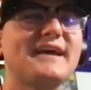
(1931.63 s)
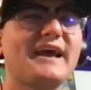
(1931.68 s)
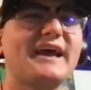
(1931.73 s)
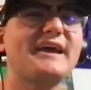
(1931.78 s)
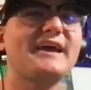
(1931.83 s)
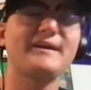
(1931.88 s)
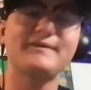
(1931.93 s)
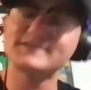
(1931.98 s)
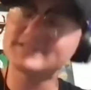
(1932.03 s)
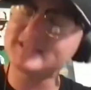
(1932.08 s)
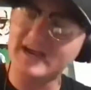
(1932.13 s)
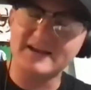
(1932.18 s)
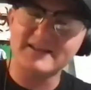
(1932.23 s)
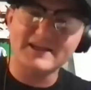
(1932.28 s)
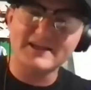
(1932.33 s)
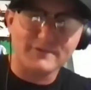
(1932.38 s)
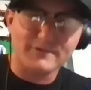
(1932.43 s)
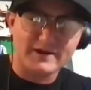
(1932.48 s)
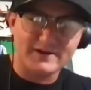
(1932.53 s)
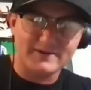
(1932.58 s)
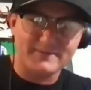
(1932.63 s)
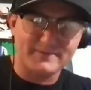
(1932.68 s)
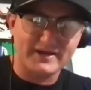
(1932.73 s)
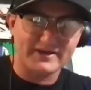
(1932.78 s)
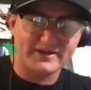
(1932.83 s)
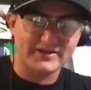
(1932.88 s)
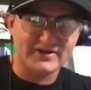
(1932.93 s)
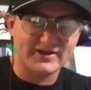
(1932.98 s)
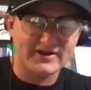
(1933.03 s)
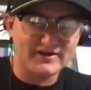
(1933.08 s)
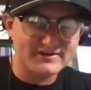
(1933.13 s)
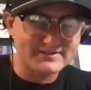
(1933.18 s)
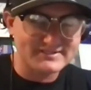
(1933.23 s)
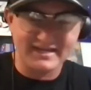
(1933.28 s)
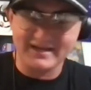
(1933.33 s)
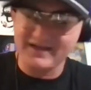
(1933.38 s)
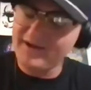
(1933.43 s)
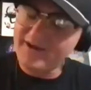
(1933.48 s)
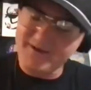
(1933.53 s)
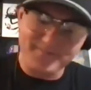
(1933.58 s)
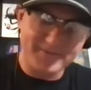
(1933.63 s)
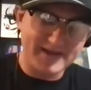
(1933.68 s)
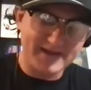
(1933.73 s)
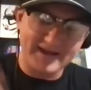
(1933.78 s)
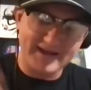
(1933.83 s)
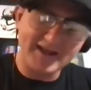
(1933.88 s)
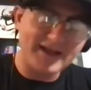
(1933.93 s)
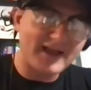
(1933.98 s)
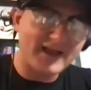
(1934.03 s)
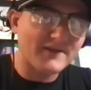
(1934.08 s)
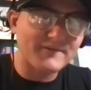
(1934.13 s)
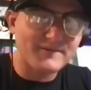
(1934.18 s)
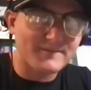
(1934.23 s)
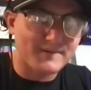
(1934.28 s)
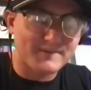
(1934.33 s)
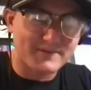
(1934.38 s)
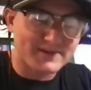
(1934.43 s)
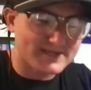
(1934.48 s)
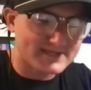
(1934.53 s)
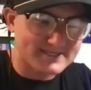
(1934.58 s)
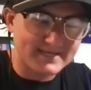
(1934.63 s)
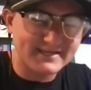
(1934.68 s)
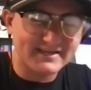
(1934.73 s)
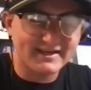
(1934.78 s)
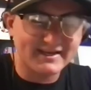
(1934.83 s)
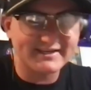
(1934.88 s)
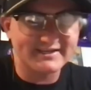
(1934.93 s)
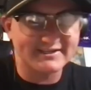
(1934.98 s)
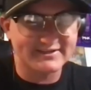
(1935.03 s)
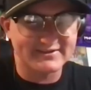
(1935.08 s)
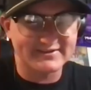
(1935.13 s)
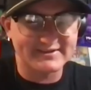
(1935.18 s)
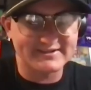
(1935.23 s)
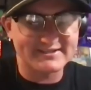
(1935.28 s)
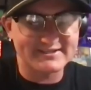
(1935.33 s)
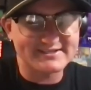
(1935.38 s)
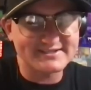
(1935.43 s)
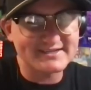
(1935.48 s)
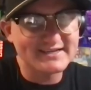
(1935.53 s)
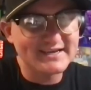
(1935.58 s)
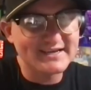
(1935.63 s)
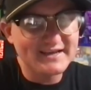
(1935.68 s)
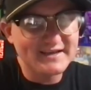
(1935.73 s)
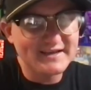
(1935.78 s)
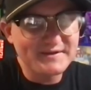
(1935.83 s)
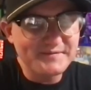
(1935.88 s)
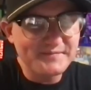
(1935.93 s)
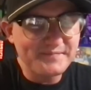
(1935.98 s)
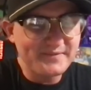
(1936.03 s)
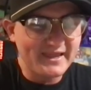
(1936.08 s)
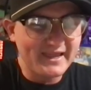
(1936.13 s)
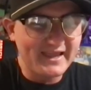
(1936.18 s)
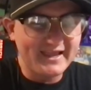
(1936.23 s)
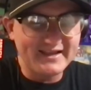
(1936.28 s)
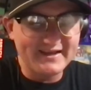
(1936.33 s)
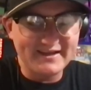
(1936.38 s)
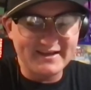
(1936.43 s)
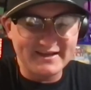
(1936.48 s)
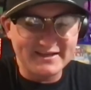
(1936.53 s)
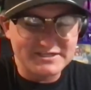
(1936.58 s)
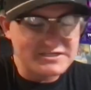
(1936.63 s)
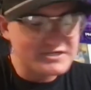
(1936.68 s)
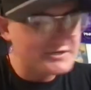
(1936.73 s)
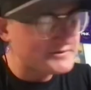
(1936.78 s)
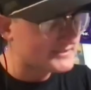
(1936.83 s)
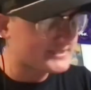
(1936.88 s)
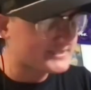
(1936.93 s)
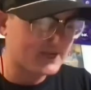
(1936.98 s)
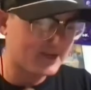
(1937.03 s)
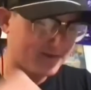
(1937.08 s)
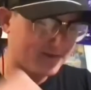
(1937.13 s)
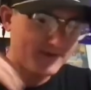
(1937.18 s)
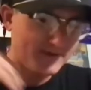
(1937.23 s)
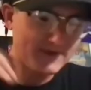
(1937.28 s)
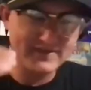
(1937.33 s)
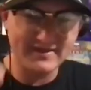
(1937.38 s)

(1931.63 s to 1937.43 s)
it, it was kind of like riding a bike, you know. I was like, oh man, I I remember this. I I can do this. And, uh, she was telling me